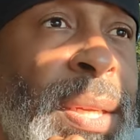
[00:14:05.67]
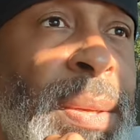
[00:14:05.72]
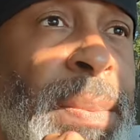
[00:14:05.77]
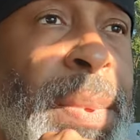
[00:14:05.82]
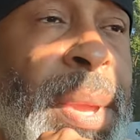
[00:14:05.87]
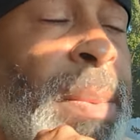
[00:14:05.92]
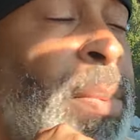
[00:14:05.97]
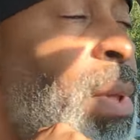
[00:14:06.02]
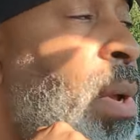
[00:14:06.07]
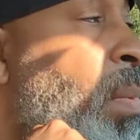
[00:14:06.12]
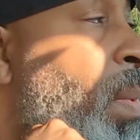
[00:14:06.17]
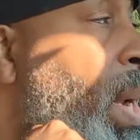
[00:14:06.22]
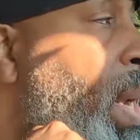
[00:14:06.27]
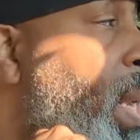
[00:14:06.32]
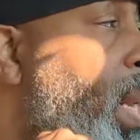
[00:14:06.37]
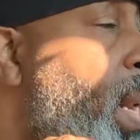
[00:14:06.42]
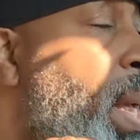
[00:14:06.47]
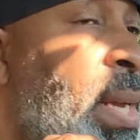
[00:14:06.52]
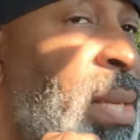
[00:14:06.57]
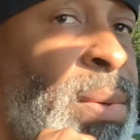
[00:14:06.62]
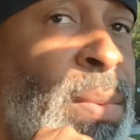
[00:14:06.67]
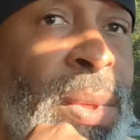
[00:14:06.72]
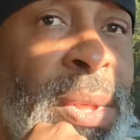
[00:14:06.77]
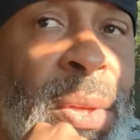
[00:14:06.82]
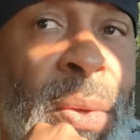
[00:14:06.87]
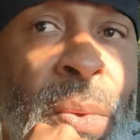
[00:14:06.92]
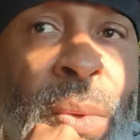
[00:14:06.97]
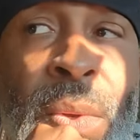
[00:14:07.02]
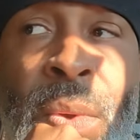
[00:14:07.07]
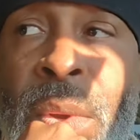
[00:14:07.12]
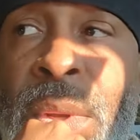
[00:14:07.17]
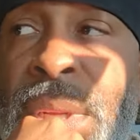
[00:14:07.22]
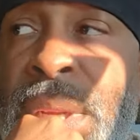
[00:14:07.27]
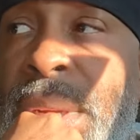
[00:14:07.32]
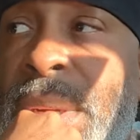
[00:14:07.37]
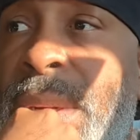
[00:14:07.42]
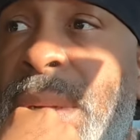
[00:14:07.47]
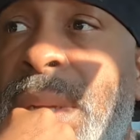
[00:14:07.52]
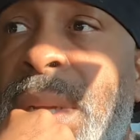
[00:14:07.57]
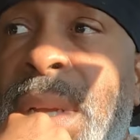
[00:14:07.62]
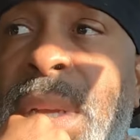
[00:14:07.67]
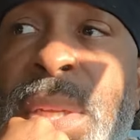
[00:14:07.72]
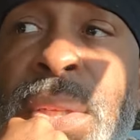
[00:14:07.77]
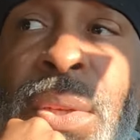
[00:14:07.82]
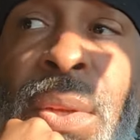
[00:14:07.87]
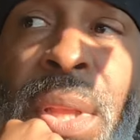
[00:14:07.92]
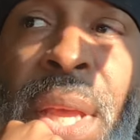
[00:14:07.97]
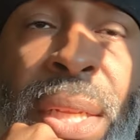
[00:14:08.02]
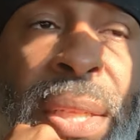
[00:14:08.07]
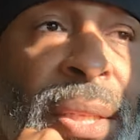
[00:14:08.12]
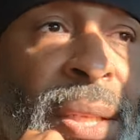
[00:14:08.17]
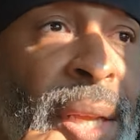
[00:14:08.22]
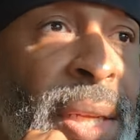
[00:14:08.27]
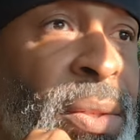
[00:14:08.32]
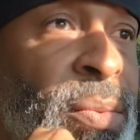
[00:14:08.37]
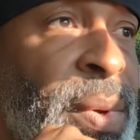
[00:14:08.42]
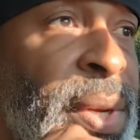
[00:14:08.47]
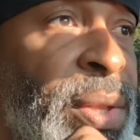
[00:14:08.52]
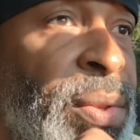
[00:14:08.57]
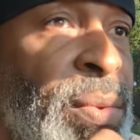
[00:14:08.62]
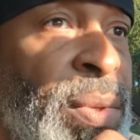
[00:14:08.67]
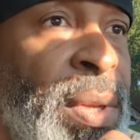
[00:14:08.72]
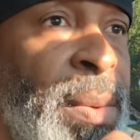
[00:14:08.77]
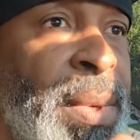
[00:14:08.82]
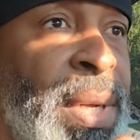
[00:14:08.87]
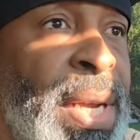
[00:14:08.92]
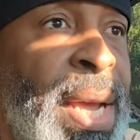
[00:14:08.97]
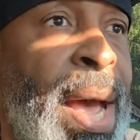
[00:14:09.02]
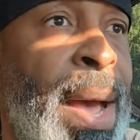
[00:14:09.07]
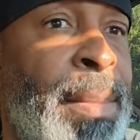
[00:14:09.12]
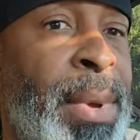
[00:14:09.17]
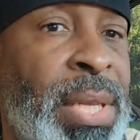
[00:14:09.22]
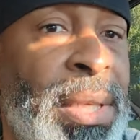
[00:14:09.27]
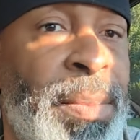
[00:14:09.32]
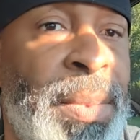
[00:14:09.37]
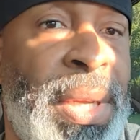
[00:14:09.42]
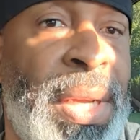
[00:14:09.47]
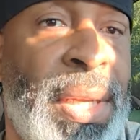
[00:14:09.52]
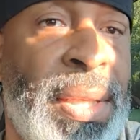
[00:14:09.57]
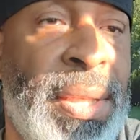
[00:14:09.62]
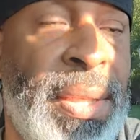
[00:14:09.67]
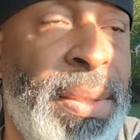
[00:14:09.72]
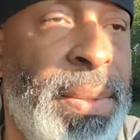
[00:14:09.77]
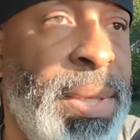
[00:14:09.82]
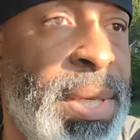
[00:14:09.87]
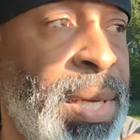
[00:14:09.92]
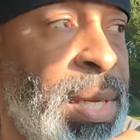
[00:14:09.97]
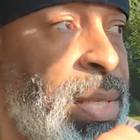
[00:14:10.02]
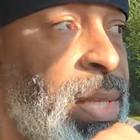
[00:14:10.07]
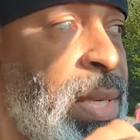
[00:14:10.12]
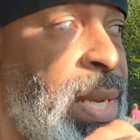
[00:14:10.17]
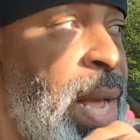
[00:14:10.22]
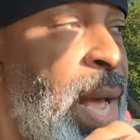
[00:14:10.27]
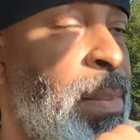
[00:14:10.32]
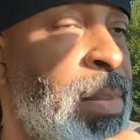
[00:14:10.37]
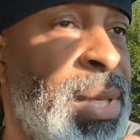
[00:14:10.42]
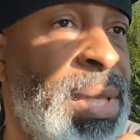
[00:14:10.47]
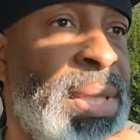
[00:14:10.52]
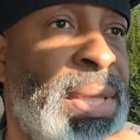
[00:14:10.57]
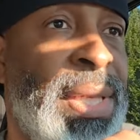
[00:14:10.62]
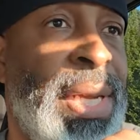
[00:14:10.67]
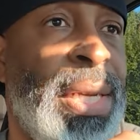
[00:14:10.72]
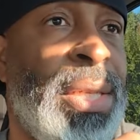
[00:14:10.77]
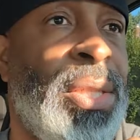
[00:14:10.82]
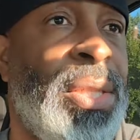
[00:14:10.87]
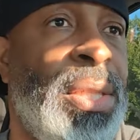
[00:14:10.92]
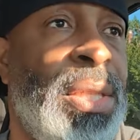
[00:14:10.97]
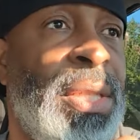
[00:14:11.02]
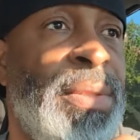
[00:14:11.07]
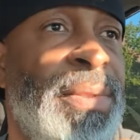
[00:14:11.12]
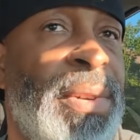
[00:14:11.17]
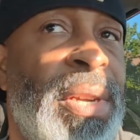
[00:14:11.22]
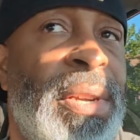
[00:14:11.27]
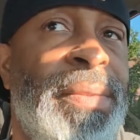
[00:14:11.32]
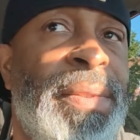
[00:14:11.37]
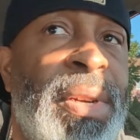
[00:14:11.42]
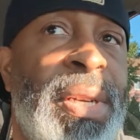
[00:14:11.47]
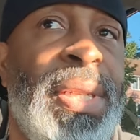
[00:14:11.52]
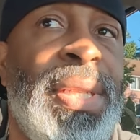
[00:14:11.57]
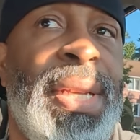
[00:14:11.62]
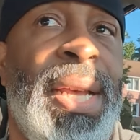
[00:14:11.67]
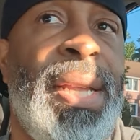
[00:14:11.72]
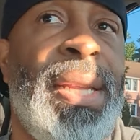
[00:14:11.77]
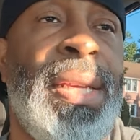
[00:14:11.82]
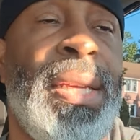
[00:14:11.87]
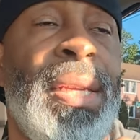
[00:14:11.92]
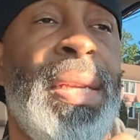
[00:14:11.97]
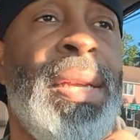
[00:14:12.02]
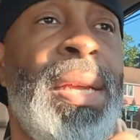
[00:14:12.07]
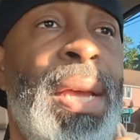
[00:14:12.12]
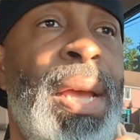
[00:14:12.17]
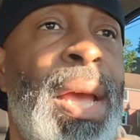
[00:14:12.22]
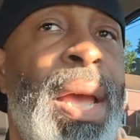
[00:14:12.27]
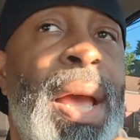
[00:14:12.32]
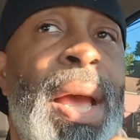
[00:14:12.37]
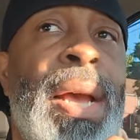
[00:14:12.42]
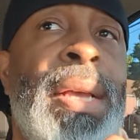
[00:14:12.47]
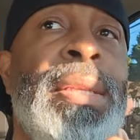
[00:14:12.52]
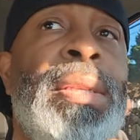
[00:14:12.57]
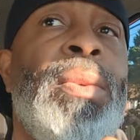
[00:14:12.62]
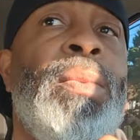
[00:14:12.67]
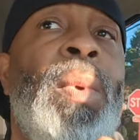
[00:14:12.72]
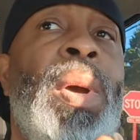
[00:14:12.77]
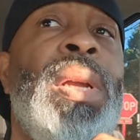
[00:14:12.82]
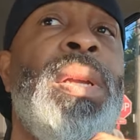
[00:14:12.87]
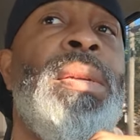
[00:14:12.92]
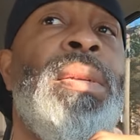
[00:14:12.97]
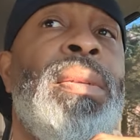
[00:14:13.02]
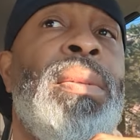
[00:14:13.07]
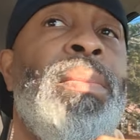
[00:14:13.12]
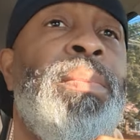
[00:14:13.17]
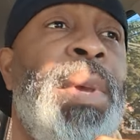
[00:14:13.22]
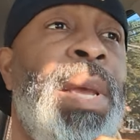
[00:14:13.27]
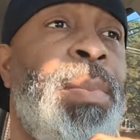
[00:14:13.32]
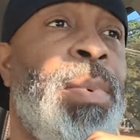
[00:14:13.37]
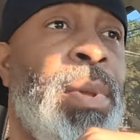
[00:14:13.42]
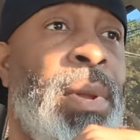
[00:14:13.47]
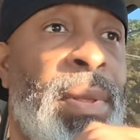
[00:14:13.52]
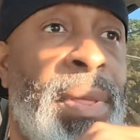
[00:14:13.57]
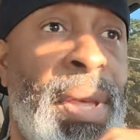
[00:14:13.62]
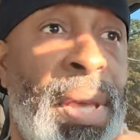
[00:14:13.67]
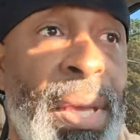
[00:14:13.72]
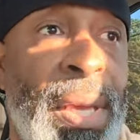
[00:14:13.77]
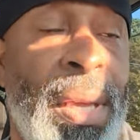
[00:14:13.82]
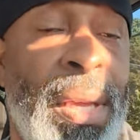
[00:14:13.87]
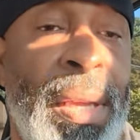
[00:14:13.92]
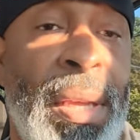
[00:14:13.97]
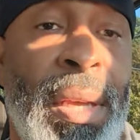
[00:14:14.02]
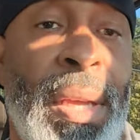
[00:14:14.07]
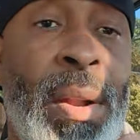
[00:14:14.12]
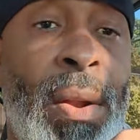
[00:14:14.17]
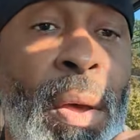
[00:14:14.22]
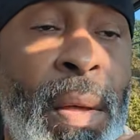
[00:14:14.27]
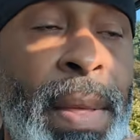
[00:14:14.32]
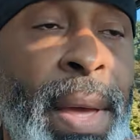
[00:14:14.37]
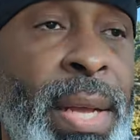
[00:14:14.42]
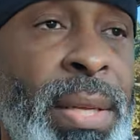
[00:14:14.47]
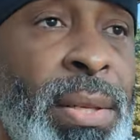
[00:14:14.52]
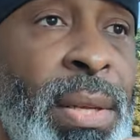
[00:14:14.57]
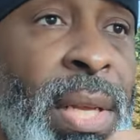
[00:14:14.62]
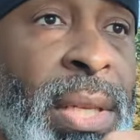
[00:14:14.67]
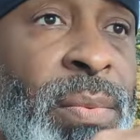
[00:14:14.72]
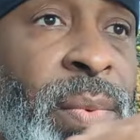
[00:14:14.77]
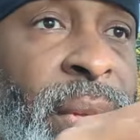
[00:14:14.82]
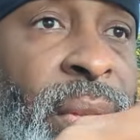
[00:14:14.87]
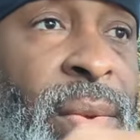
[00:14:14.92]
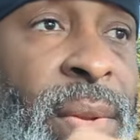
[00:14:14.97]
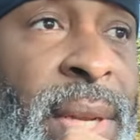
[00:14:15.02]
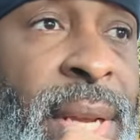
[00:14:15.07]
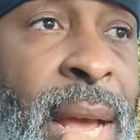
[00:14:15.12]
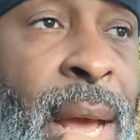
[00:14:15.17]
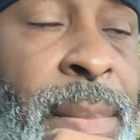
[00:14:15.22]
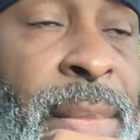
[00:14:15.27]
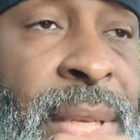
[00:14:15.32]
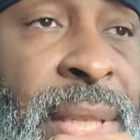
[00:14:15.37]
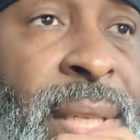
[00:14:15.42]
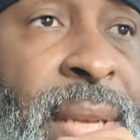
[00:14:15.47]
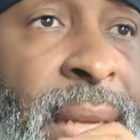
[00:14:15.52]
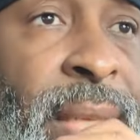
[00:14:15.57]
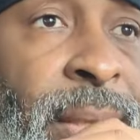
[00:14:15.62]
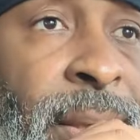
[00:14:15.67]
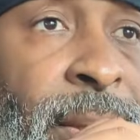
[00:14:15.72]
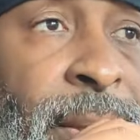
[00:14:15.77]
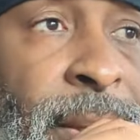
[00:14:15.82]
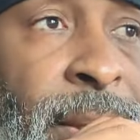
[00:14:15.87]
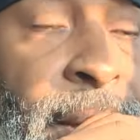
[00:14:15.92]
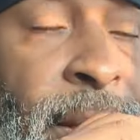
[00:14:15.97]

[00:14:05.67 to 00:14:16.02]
People are recognizing what's going on here. So let's read through some of the comments, because the comment section is very, very telling as to what people are thinking and all that. So let's read through the comment section.